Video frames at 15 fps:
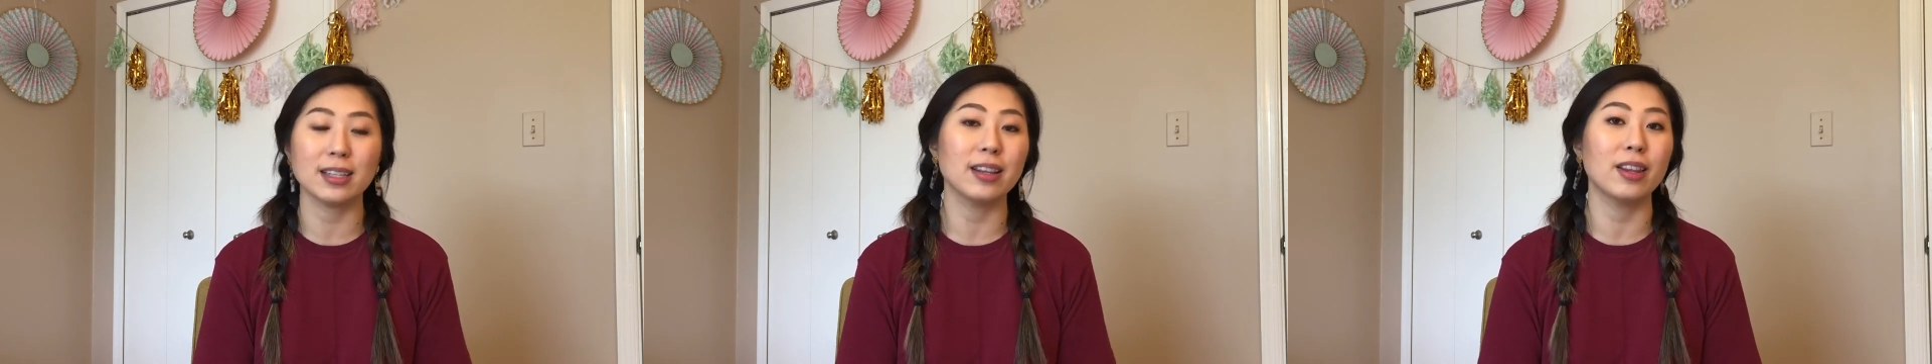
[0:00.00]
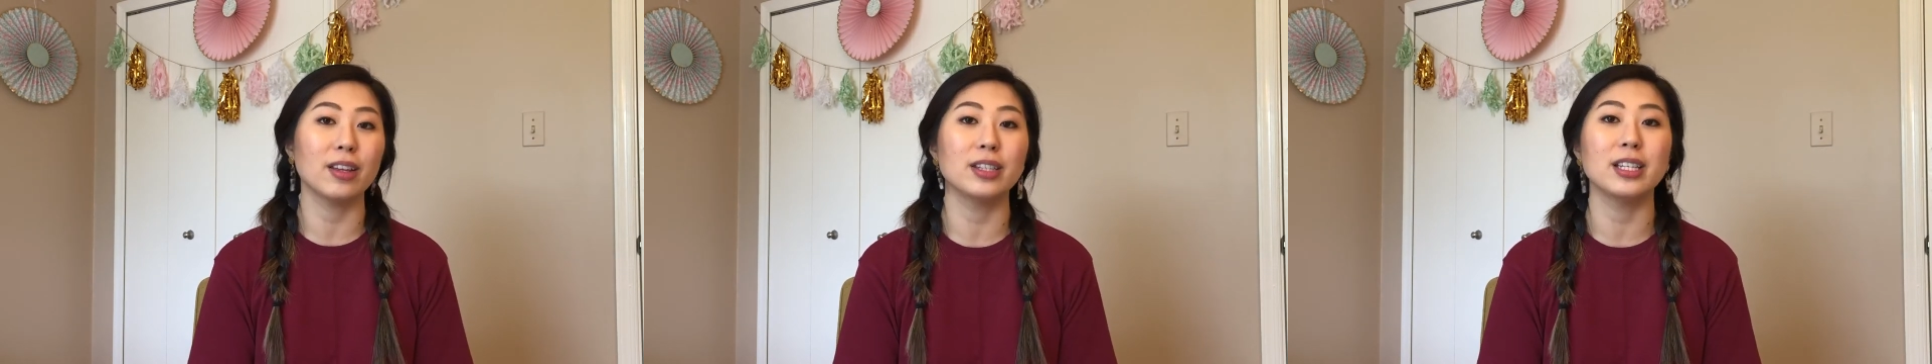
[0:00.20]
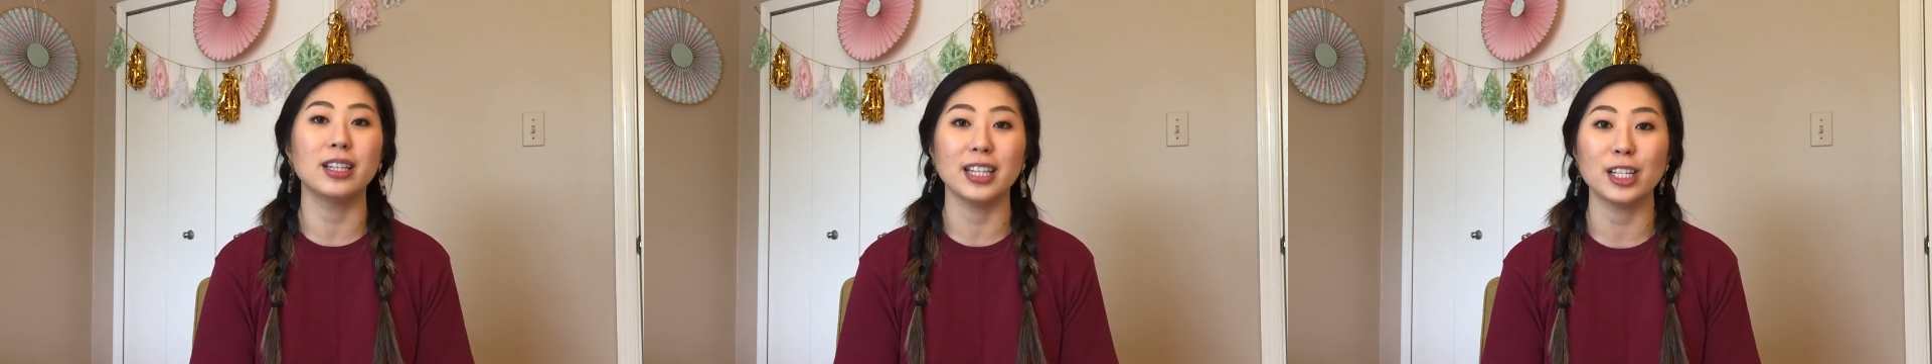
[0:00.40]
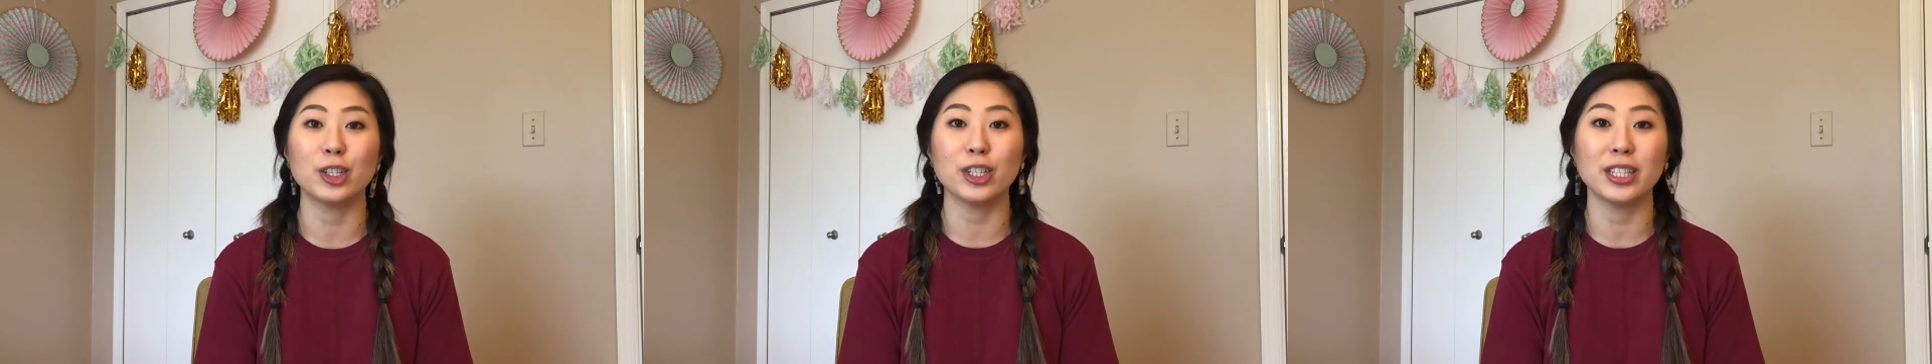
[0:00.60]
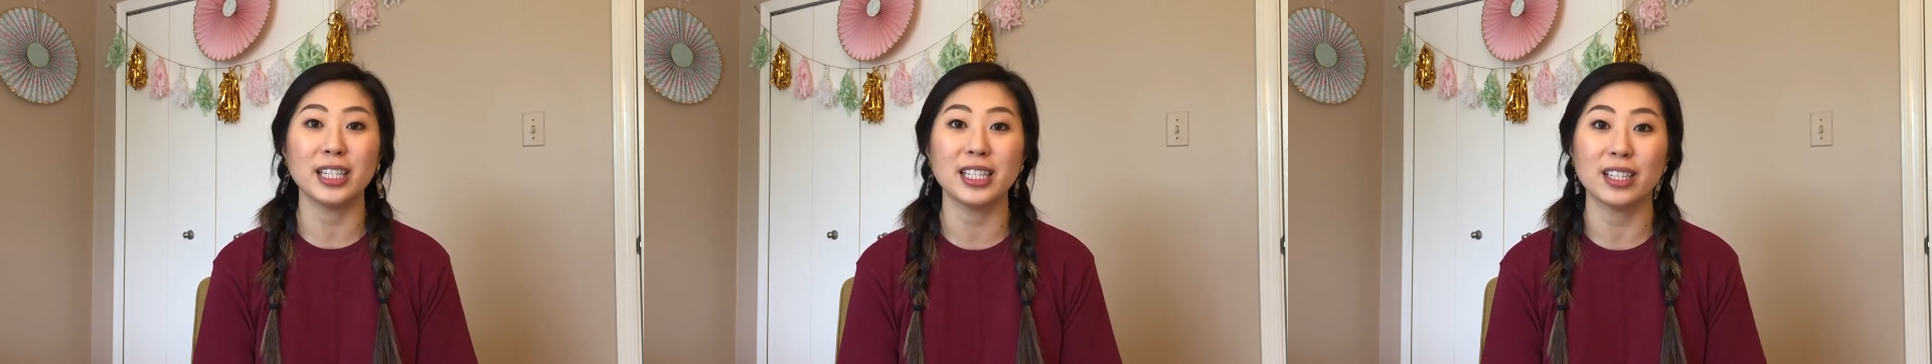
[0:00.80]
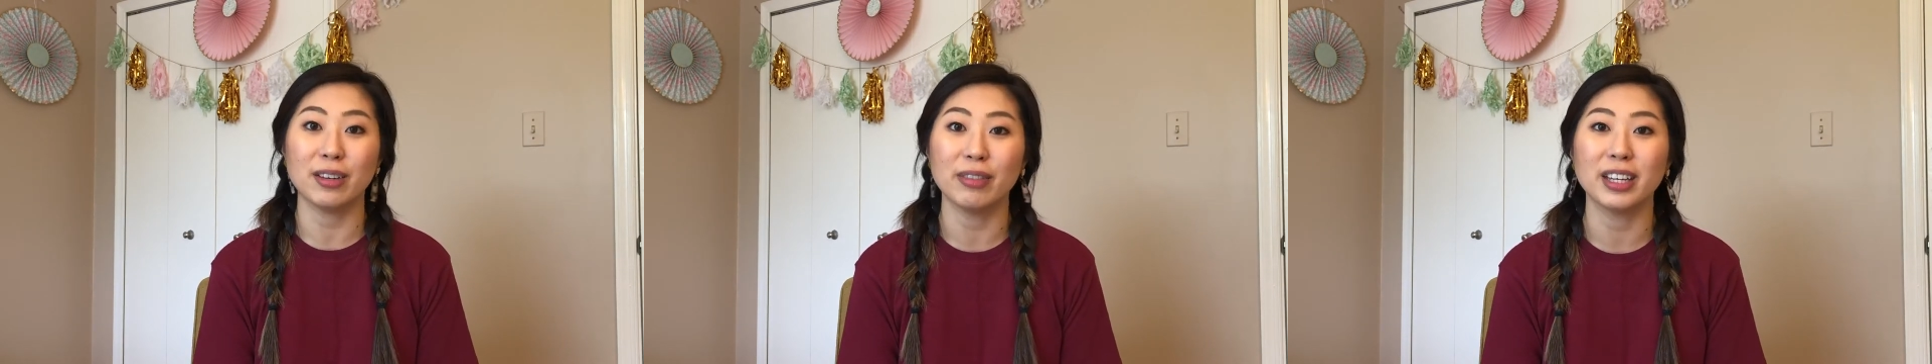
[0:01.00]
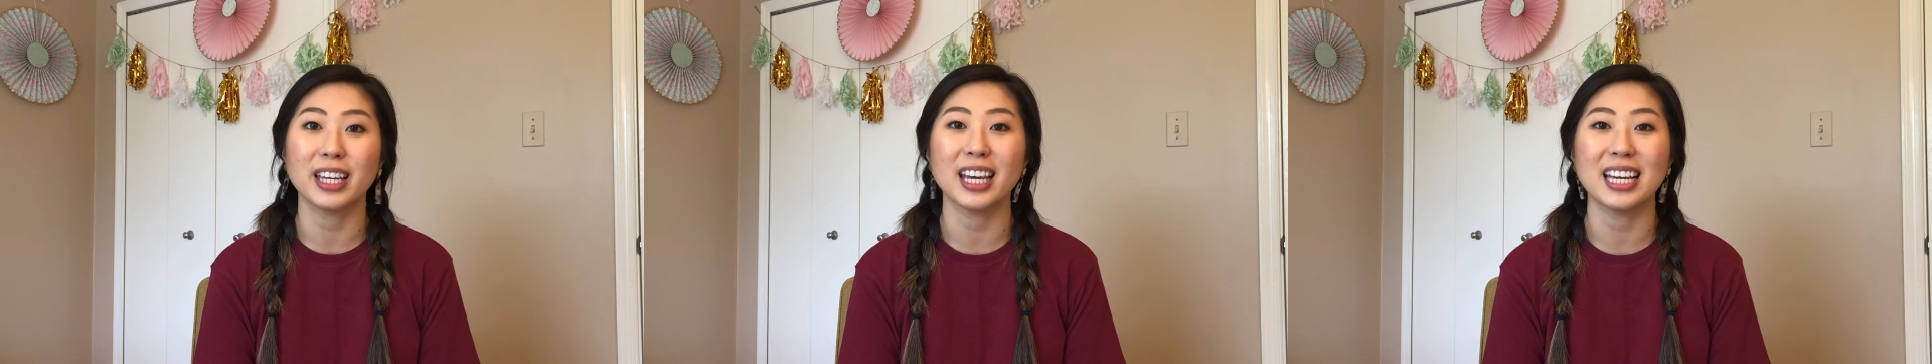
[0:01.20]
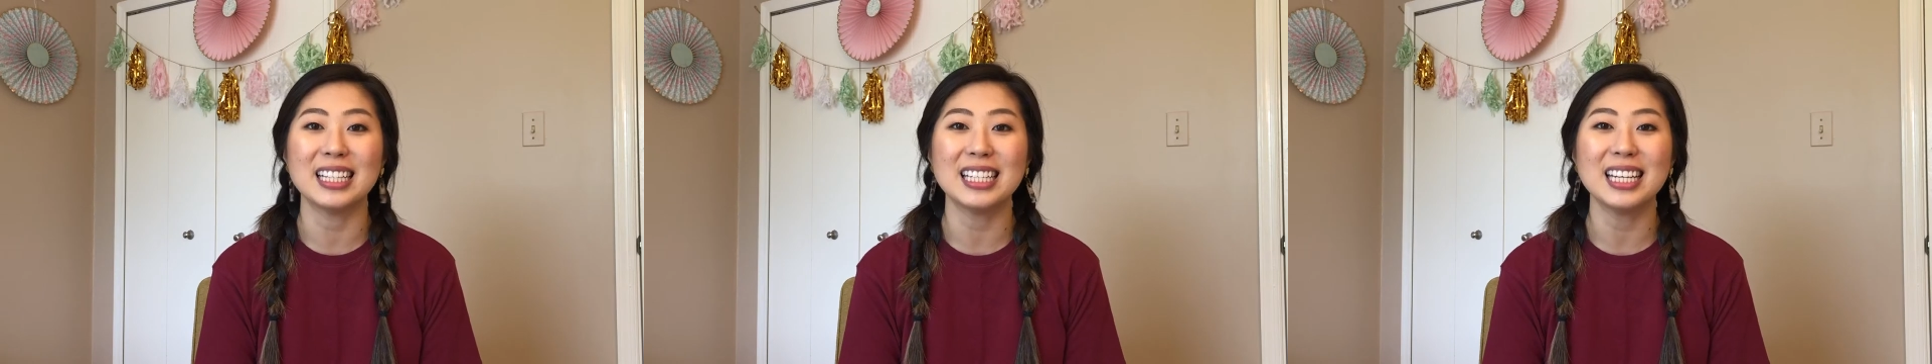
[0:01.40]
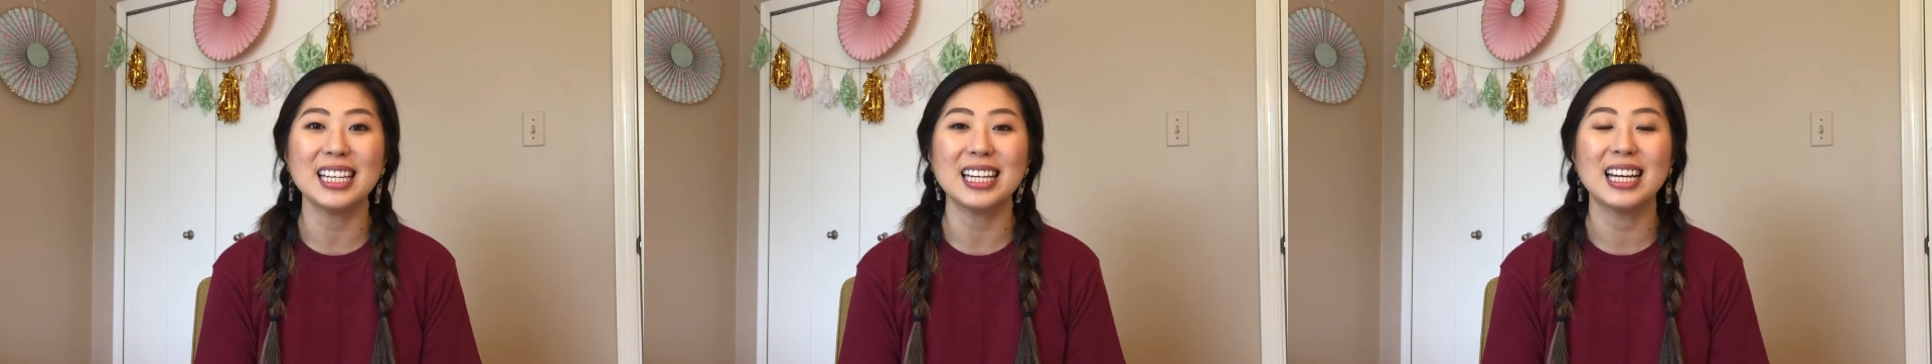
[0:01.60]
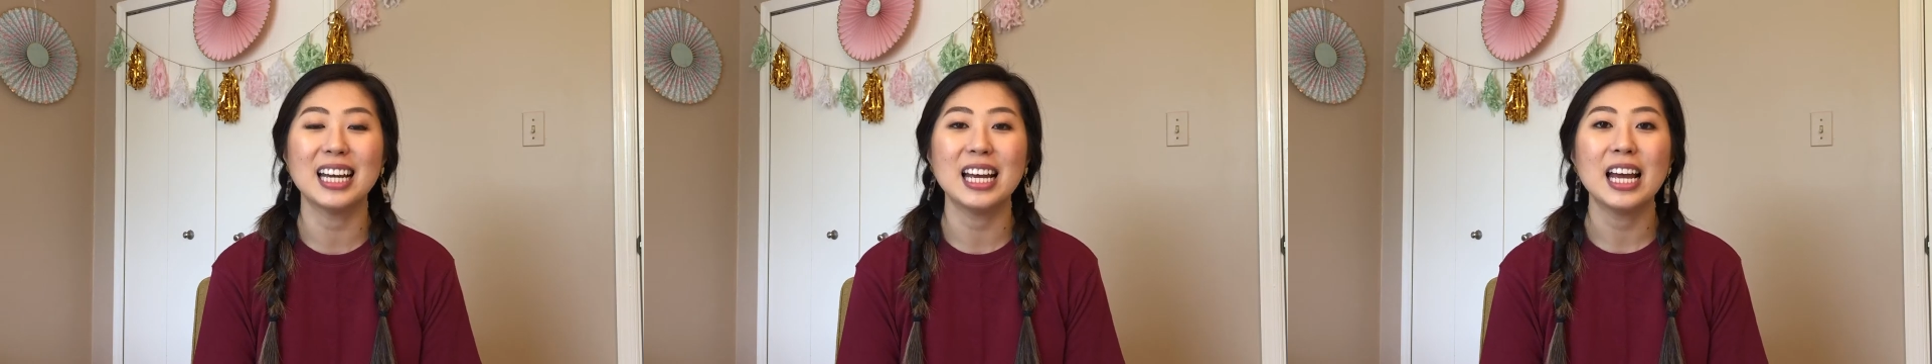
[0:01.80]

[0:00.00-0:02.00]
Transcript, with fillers: the deliciousness of the candy?